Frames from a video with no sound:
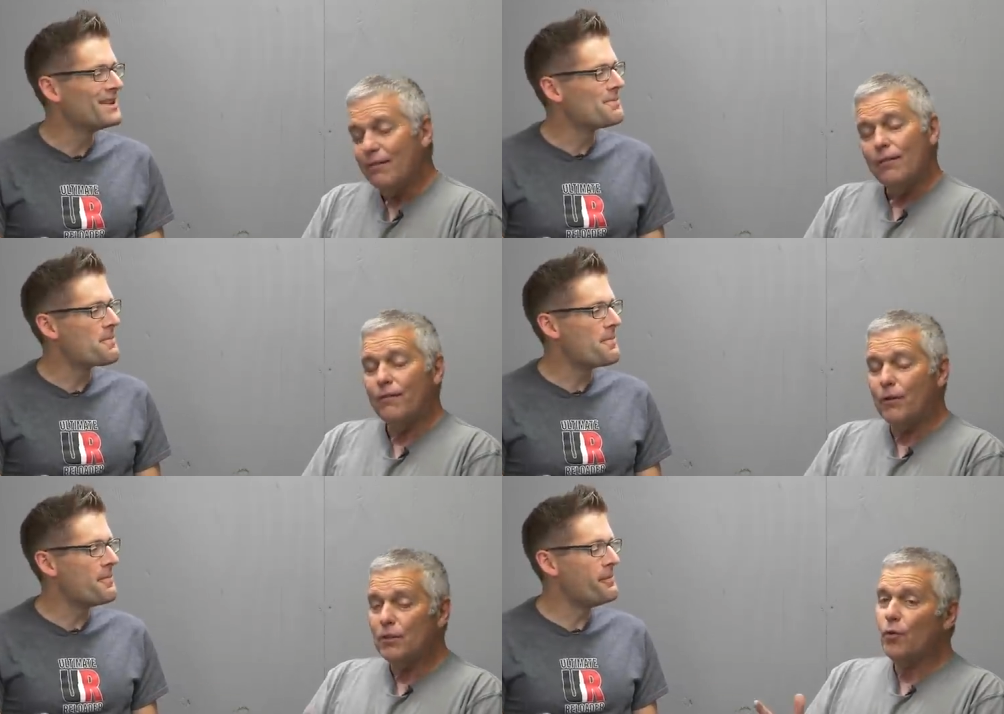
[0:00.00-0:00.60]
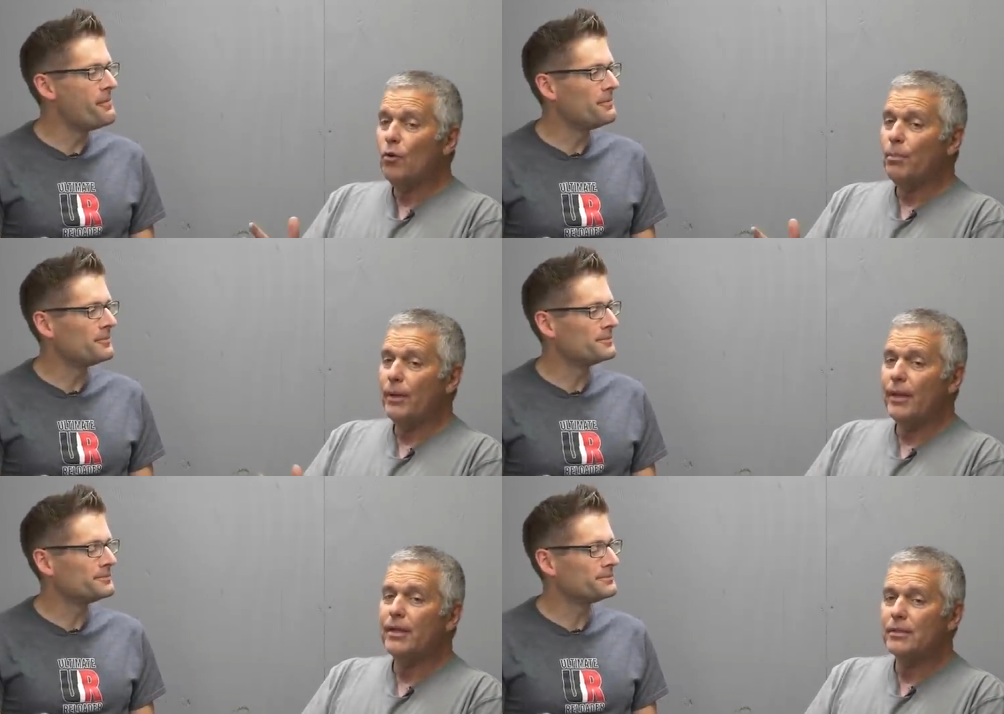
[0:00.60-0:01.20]
Speaker 1: a first focal
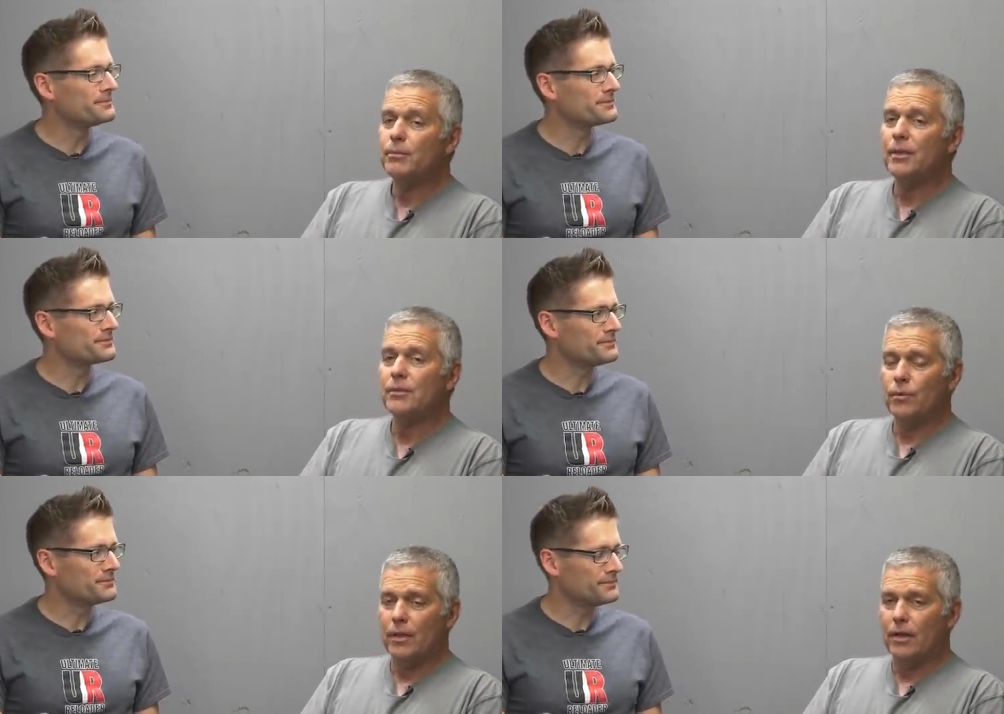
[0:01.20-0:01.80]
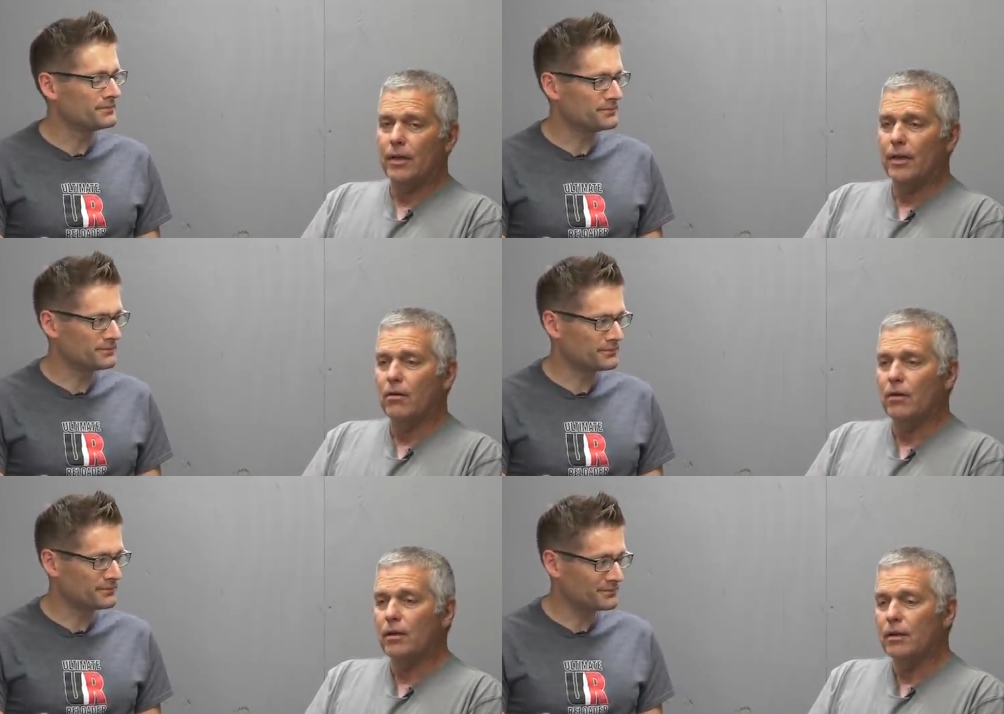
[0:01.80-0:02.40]
plane is a must without a
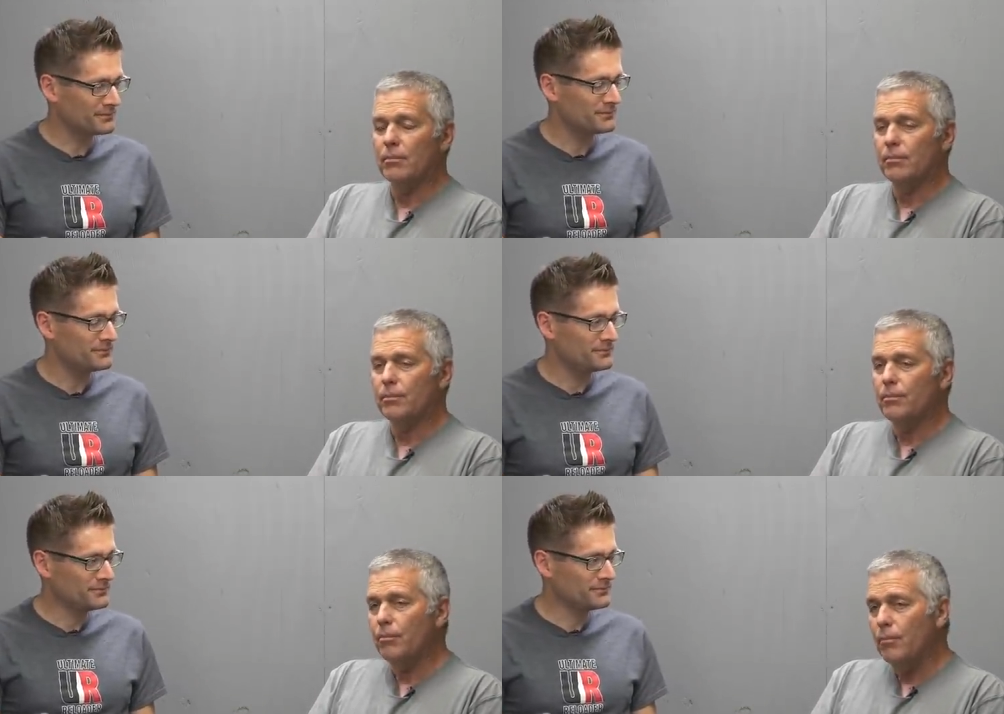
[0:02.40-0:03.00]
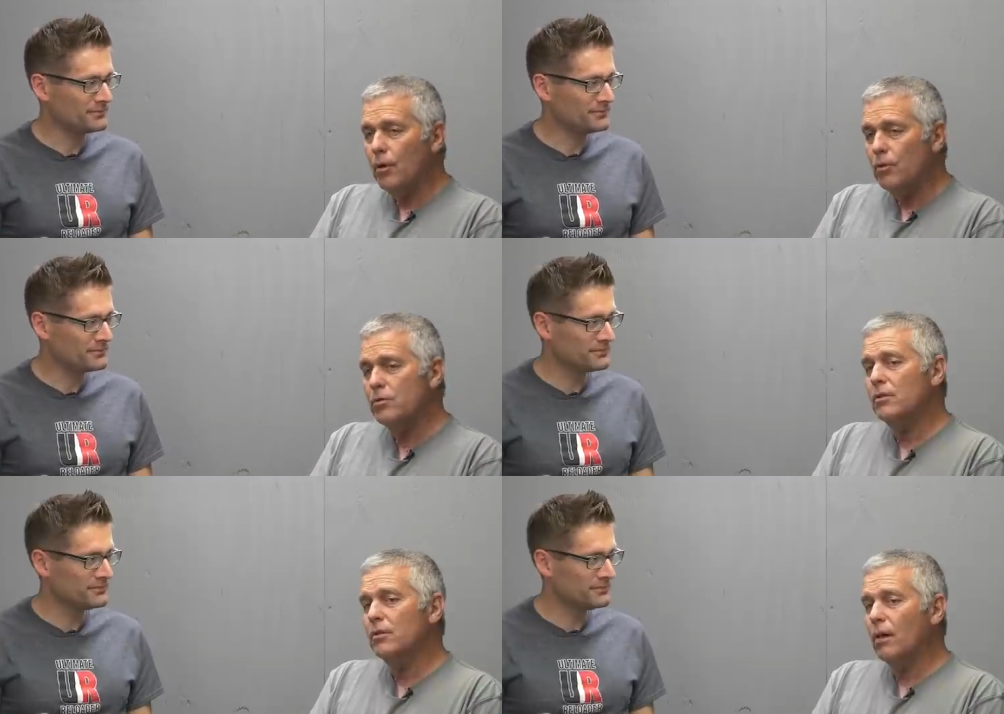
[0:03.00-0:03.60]
doubt. Um,
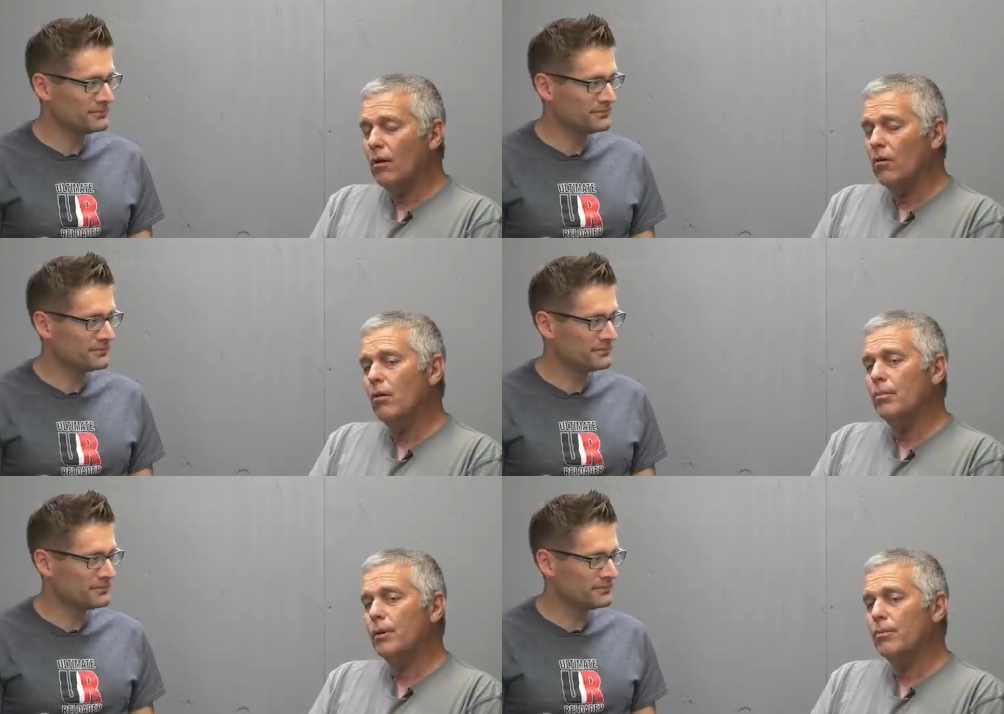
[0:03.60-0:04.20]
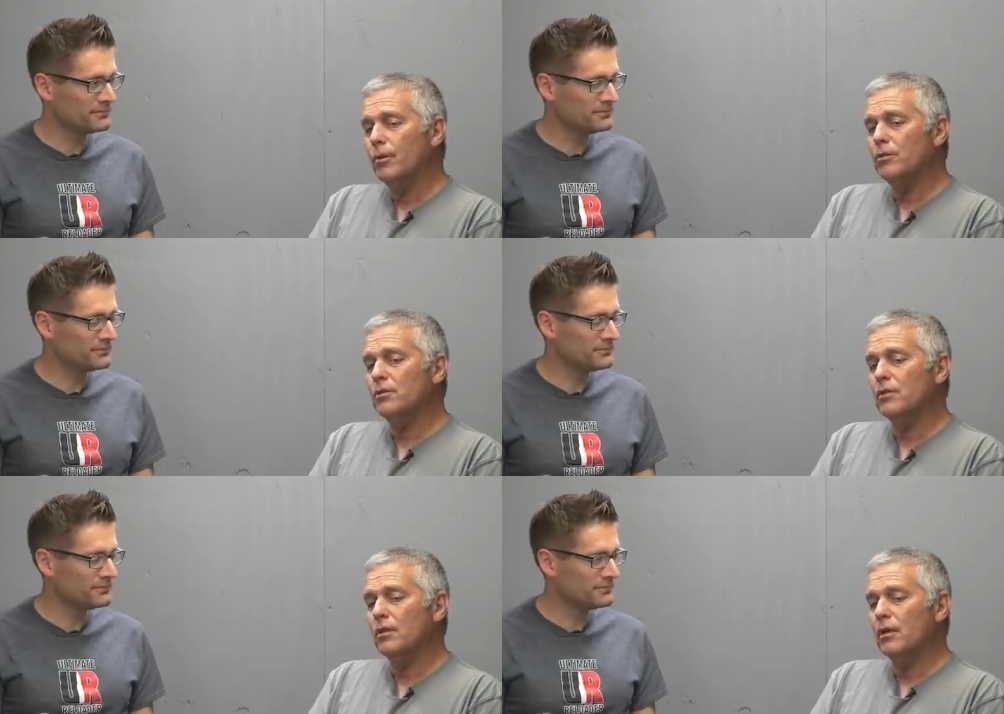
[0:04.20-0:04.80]
most, not all, but
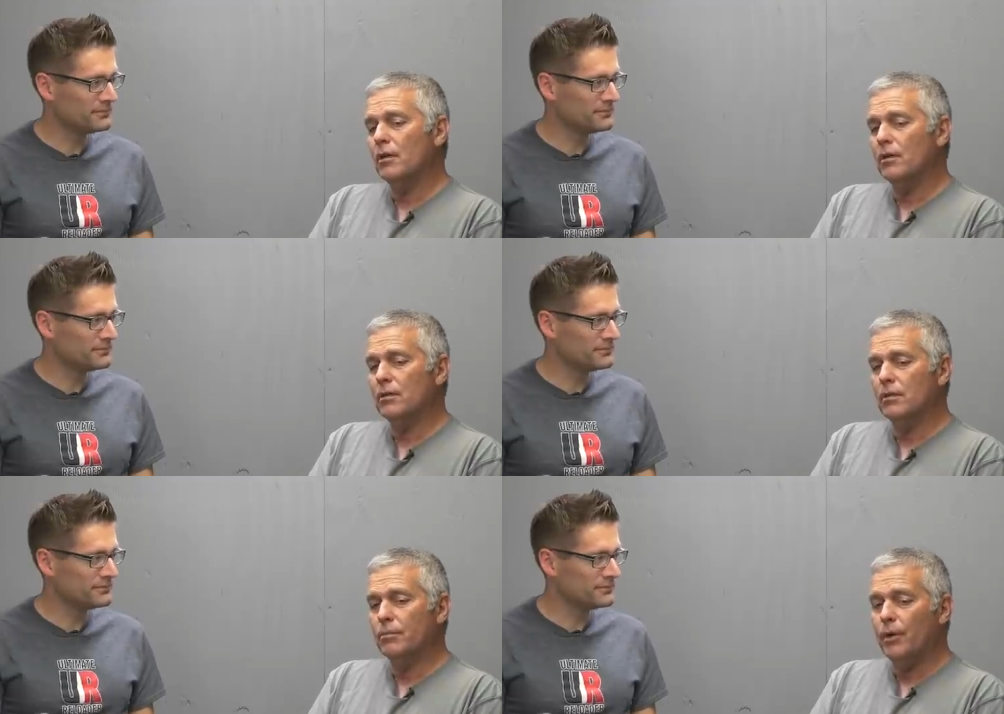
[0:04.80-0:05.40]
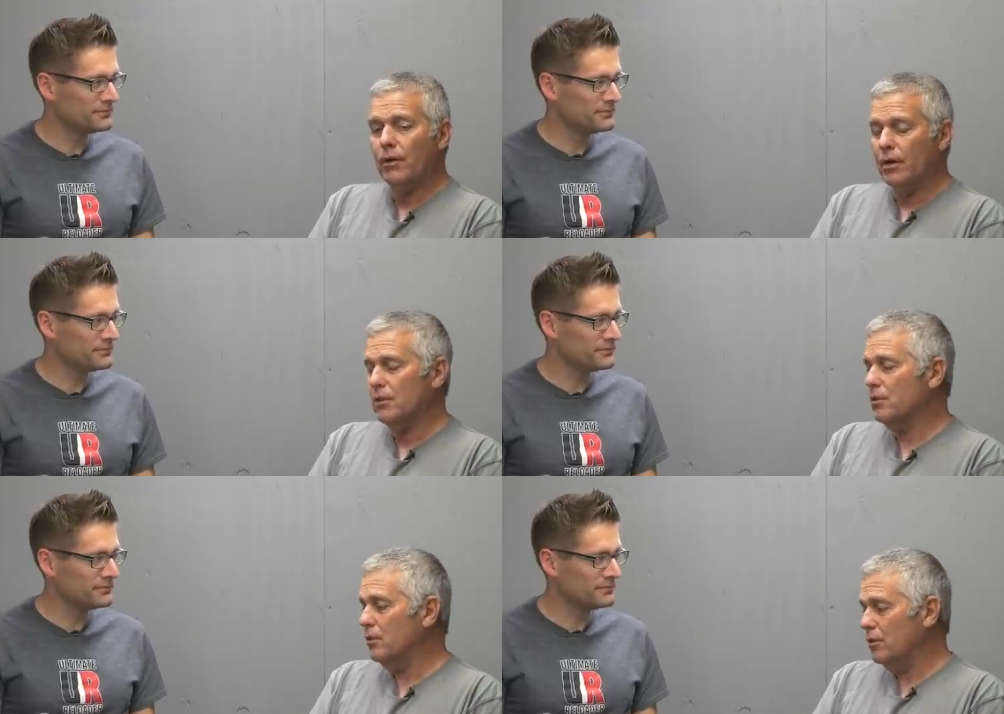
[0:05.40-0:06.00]
most uh,
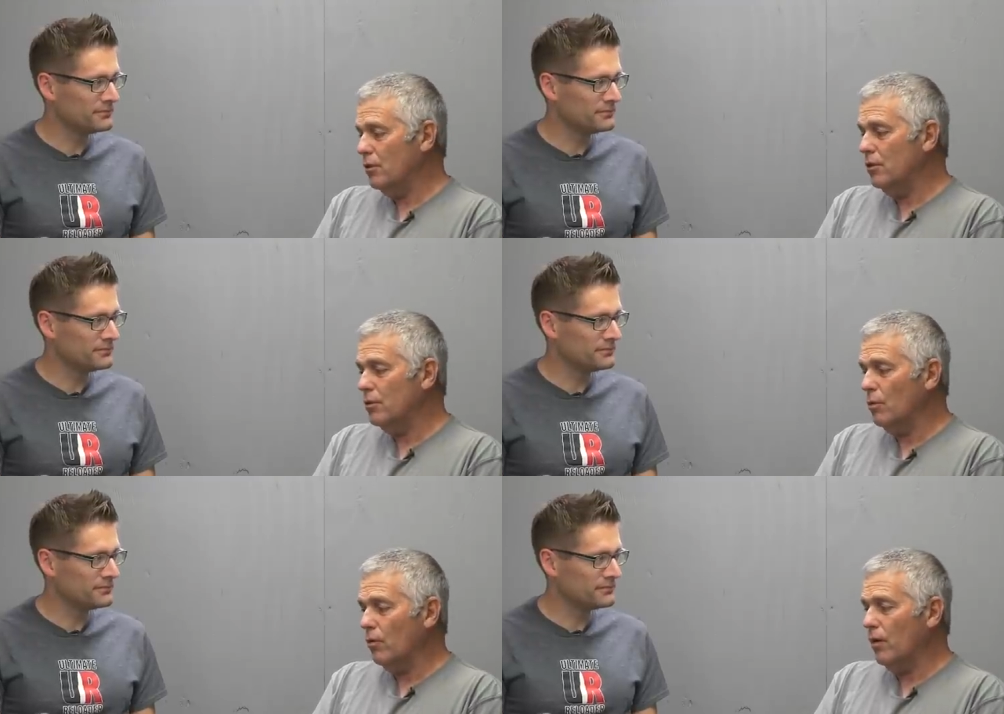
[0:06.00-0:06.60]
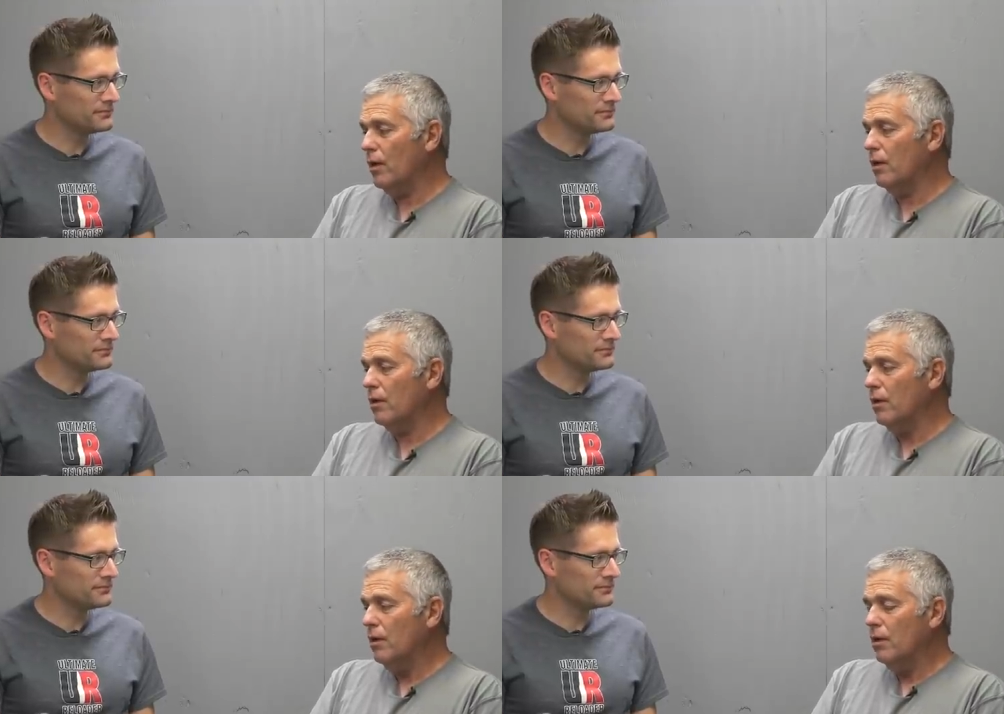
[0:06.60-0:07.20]
PRS shooters will run